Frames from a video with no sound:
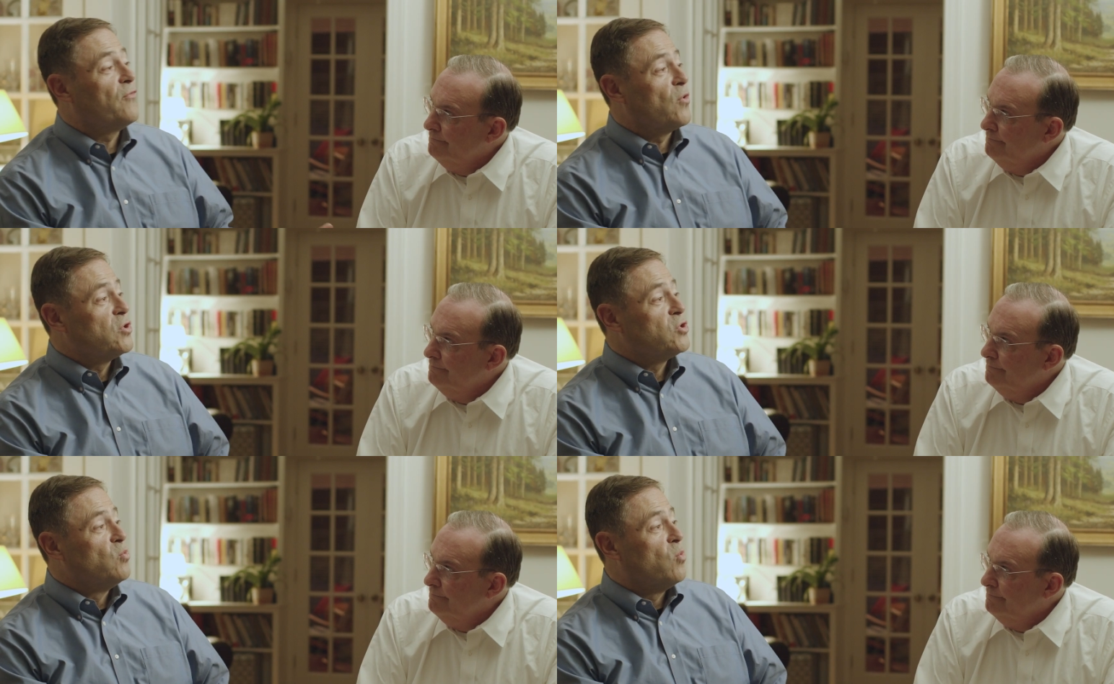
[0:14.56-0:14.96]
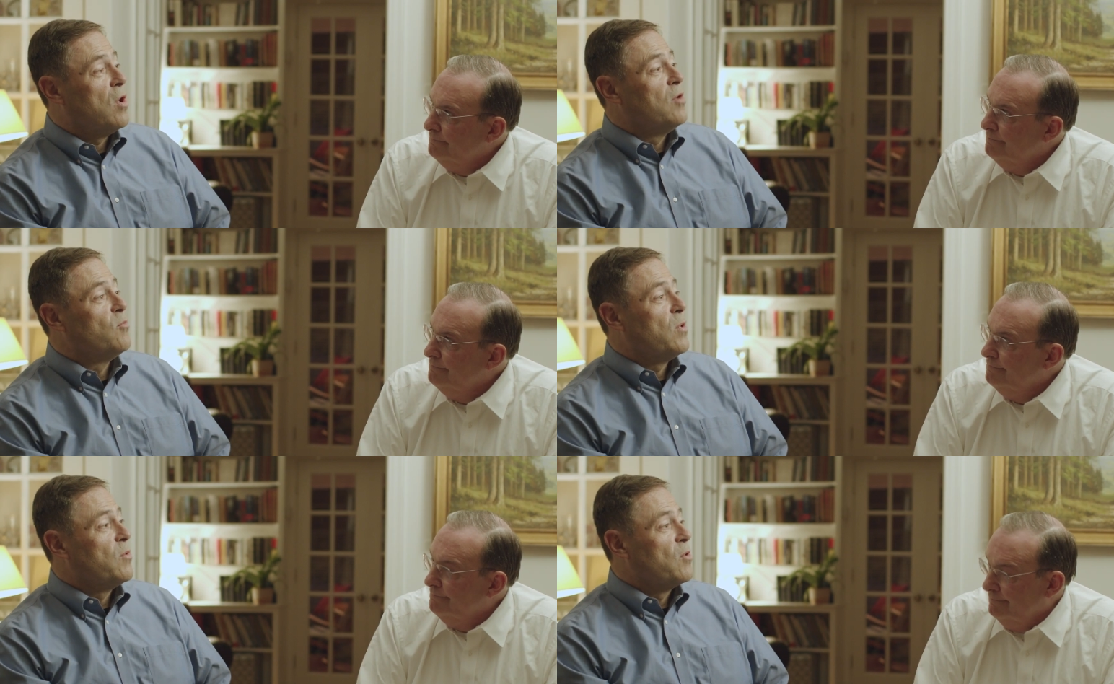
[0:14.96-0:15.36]
Speaker 1: first
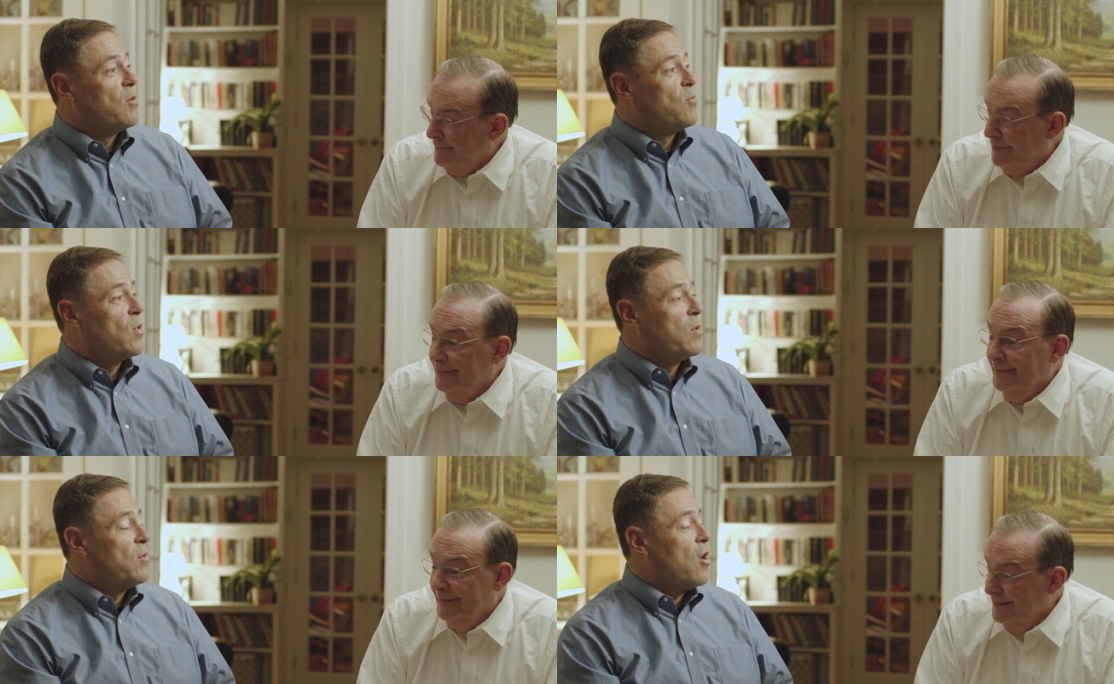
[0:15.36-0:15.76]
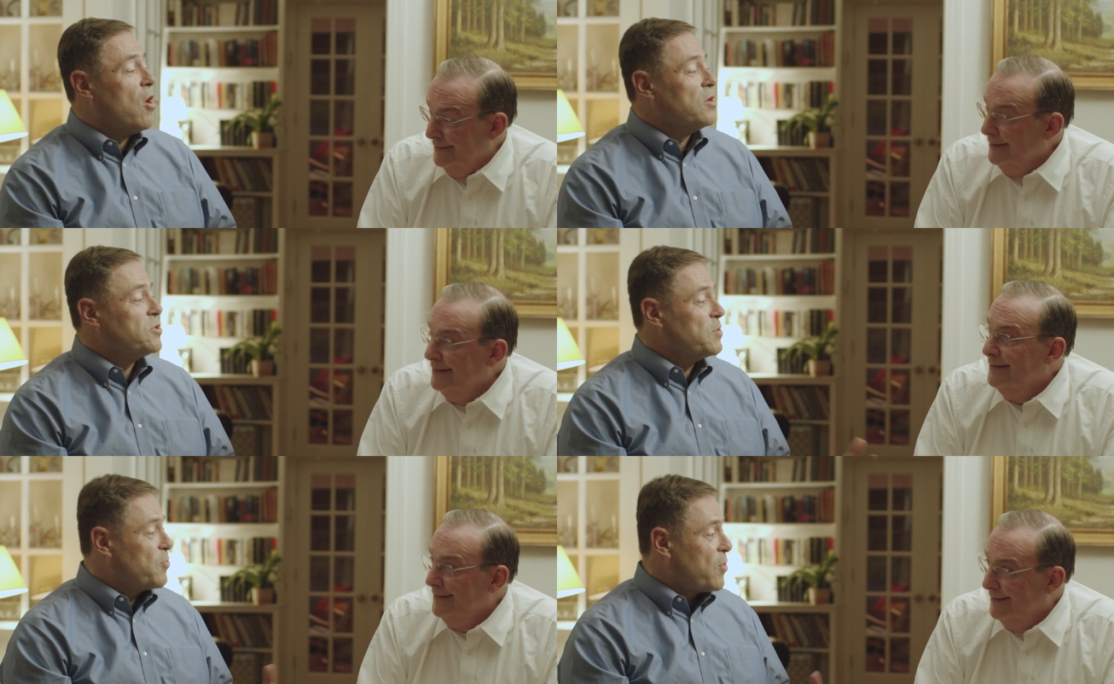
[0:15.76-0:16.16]
one. We were we were
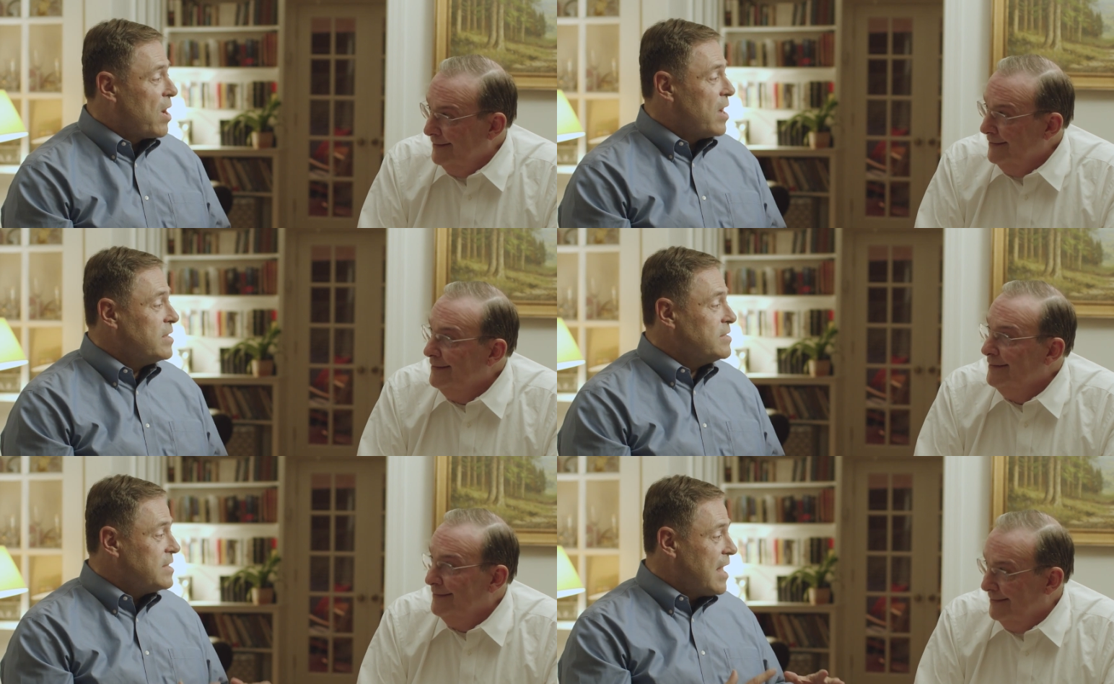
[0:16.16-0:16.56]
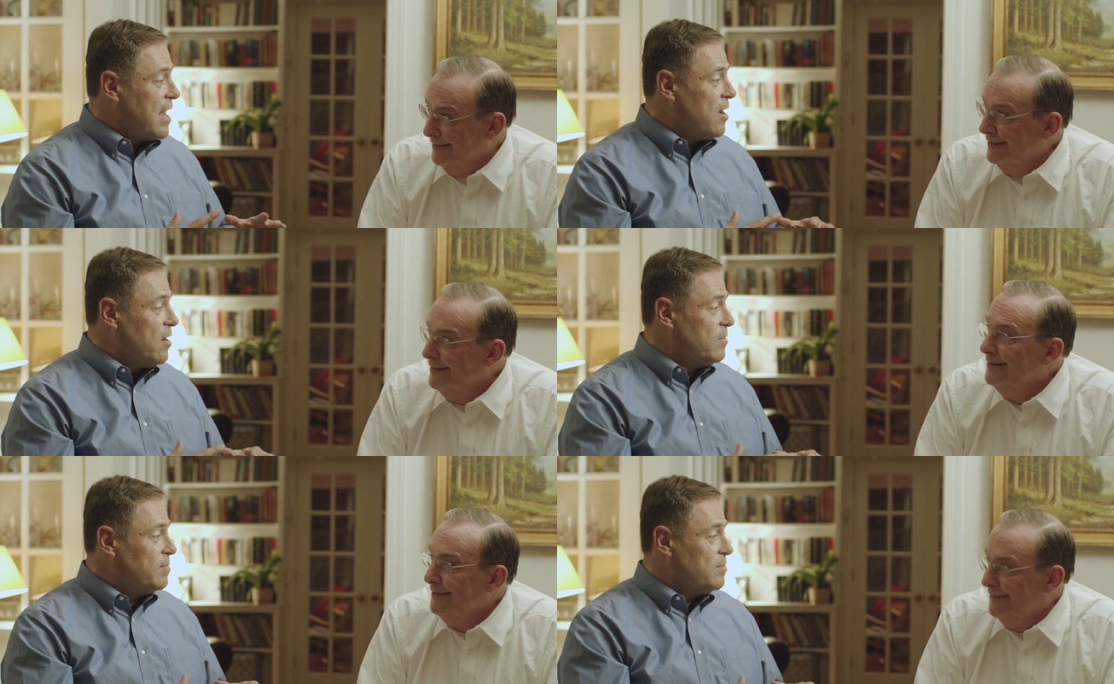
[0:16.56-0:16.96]
all surprised
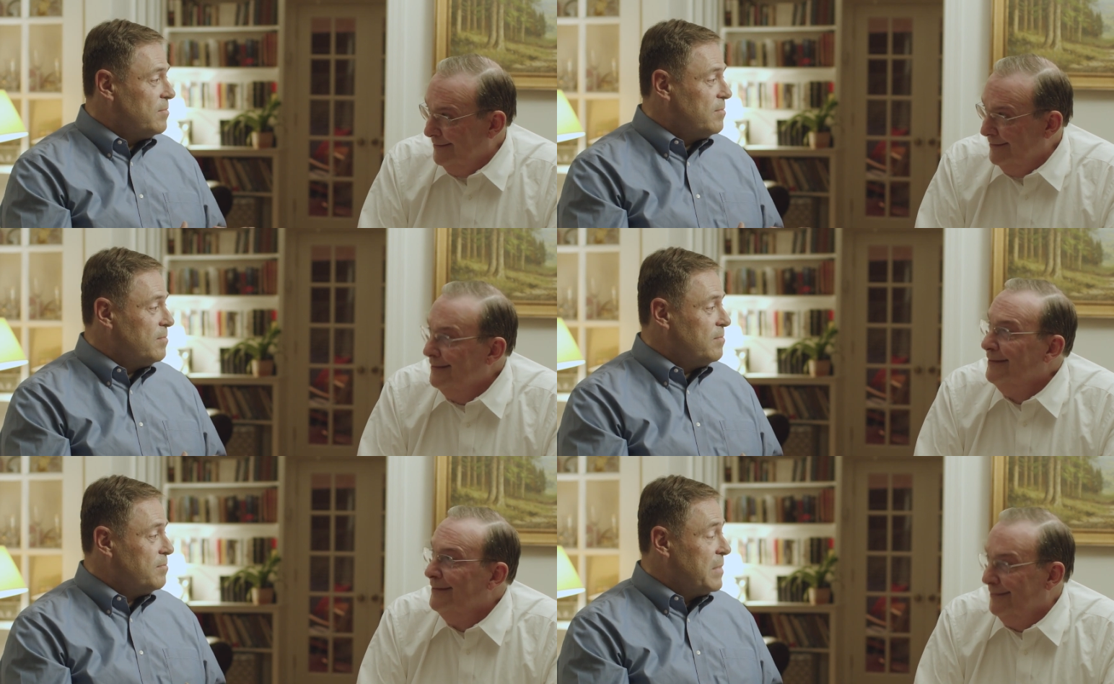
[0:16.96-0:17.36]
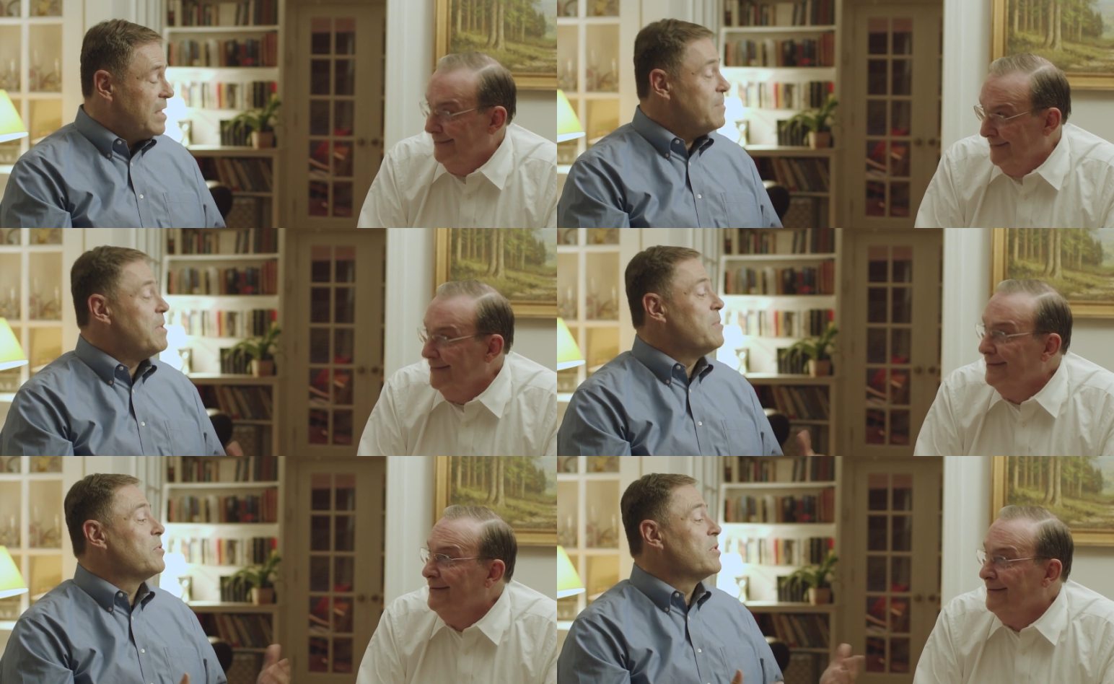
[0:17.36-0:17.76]
how
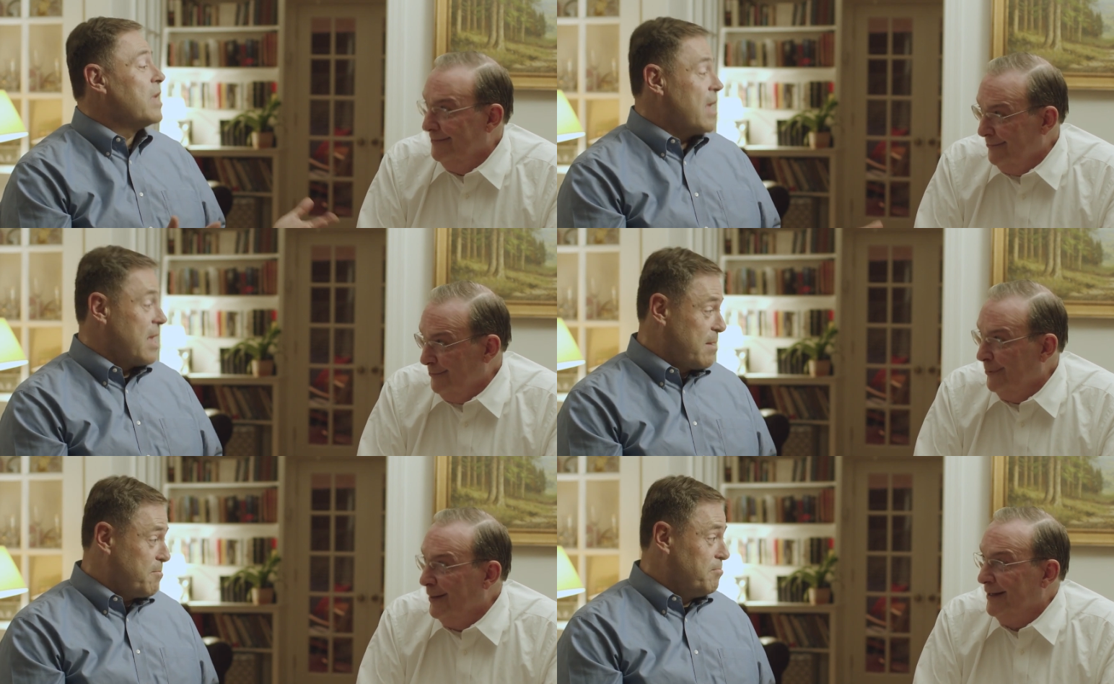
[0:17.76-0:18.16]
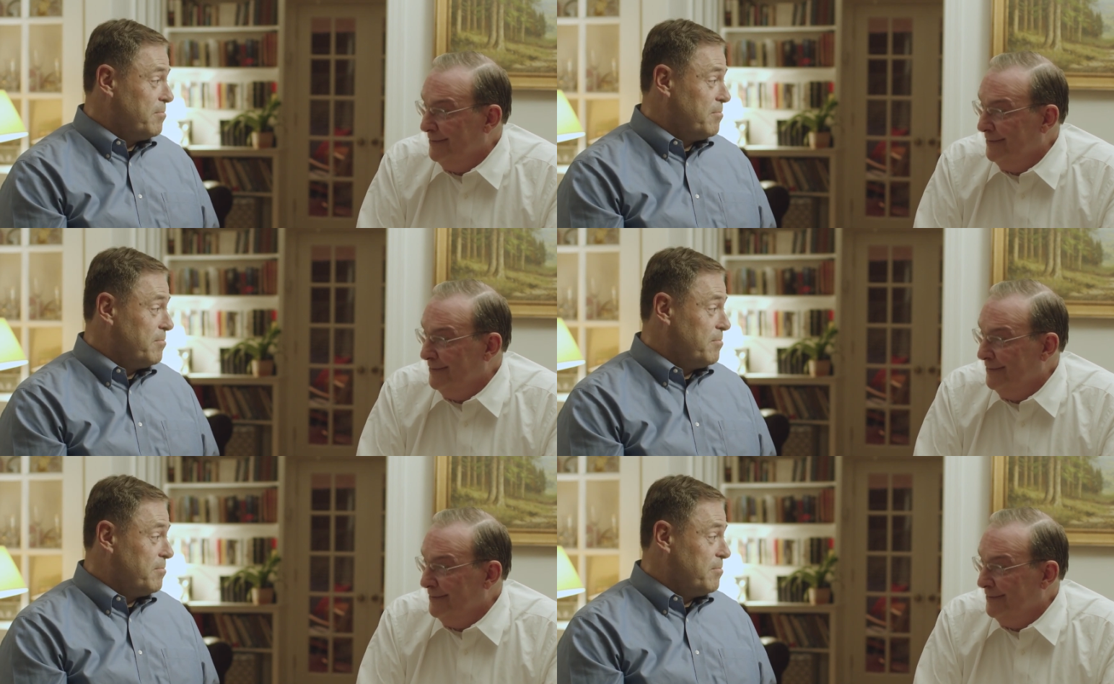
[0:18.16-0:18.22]
many people came.